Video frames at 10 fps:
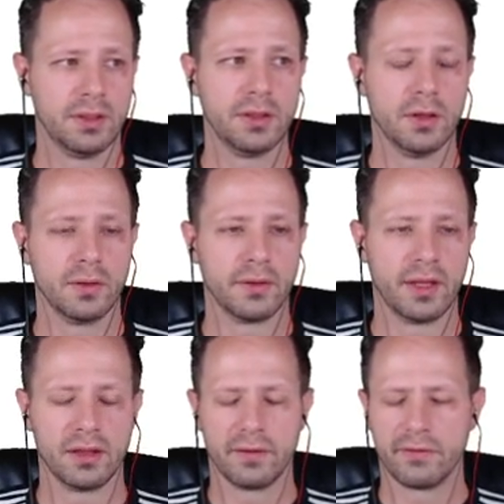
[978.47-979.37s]
You know,
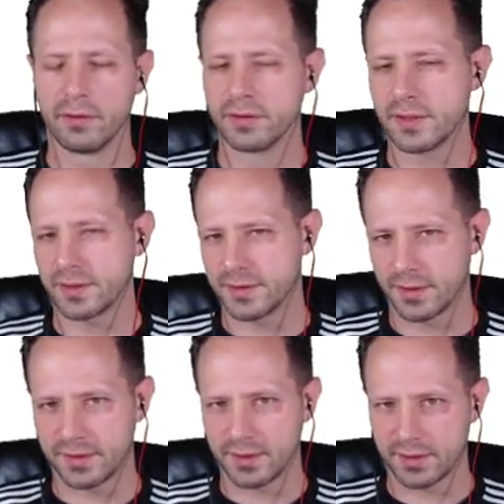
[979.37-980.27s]
they love their
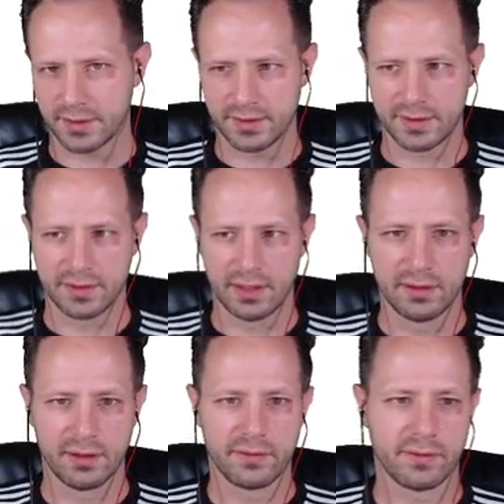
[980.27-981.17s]
666s, they
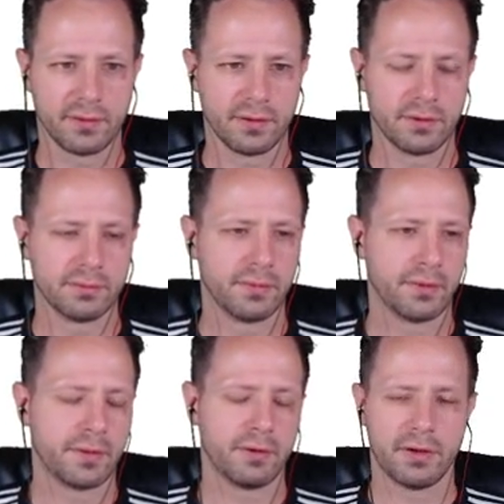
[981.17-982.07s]
love their
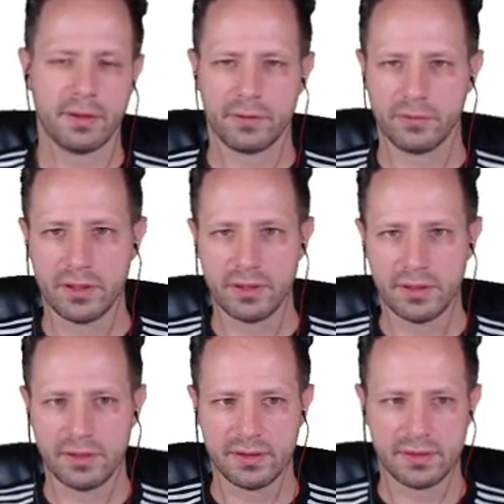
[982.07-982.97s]

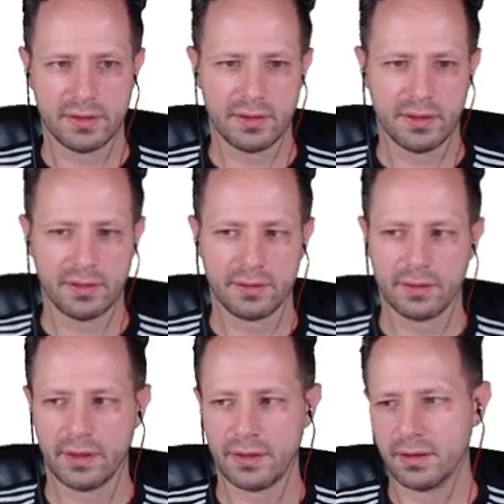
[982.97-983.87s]
33s, they
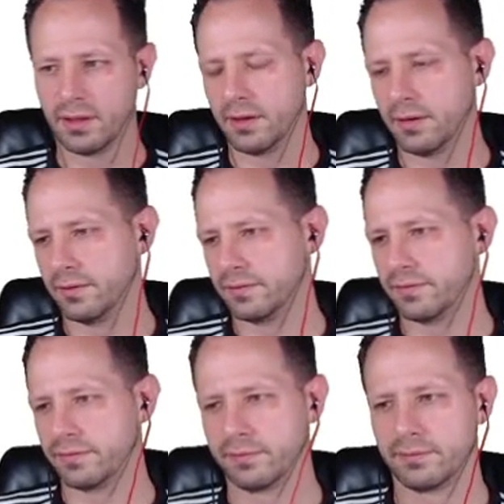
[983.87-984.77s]
they
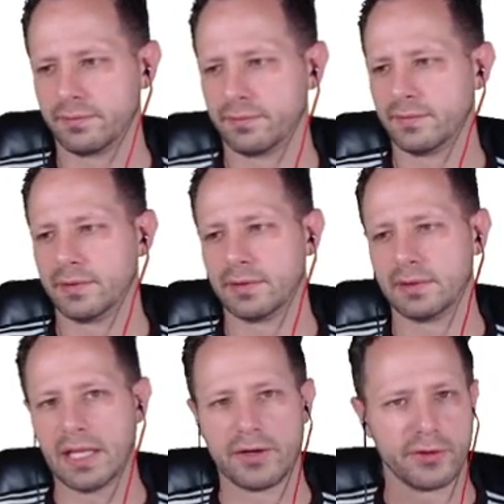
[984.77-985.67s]
love
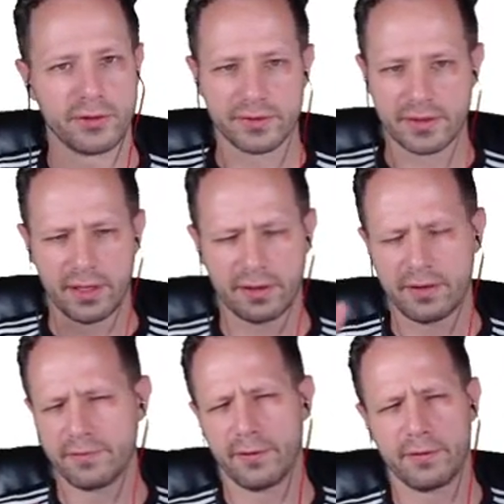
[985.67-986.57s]
letters that
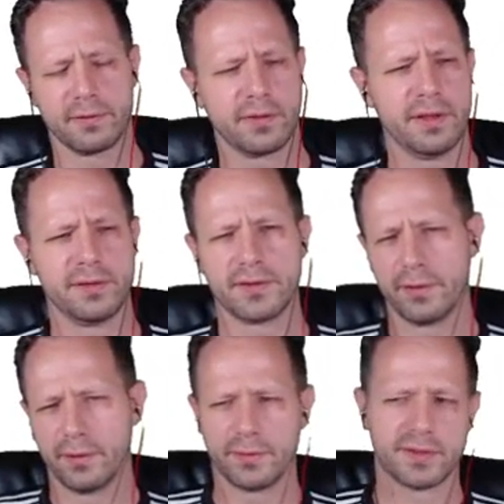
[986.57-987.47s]
convert into
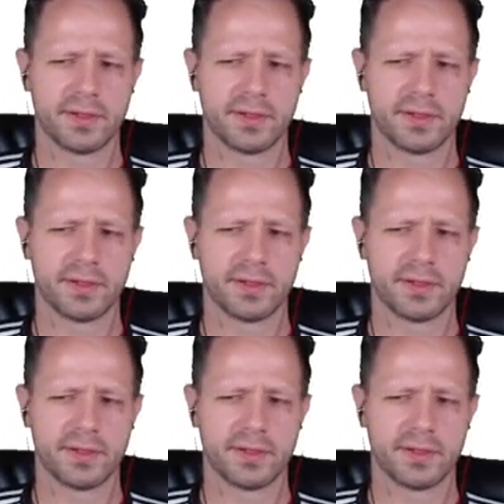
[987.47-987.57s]
those